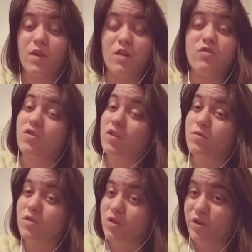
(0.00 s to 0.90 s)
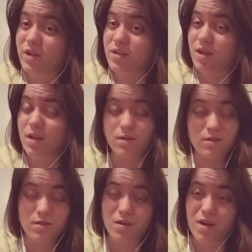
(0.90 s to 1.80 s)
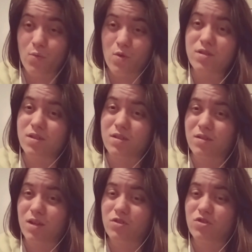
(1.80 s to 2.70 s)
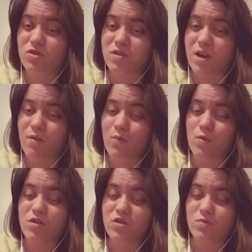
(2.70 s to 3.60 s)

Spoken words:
yesterday was a great day and today wasn't. That's just how it works